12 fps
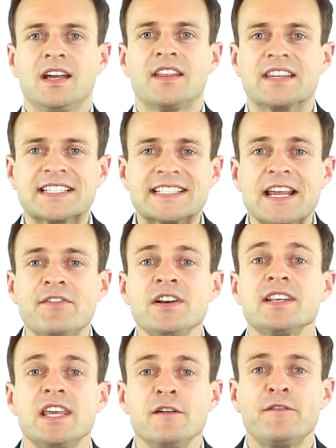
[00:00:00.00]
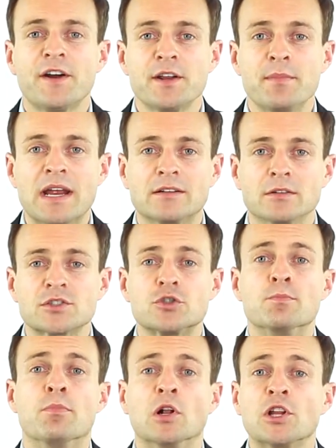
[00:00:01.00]
the 7 key fundamentals to
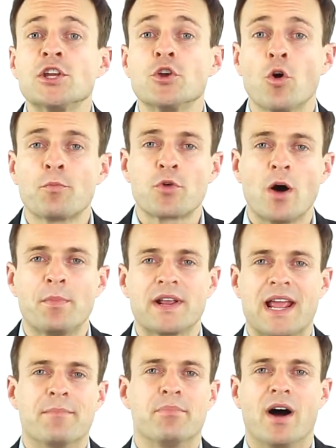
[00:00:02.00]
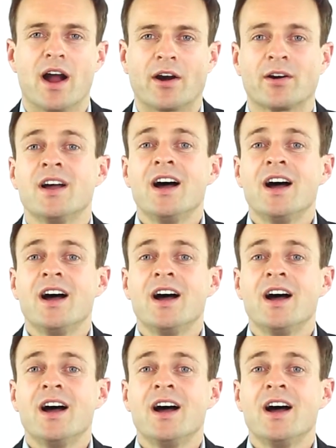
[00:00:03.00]
building your property empire.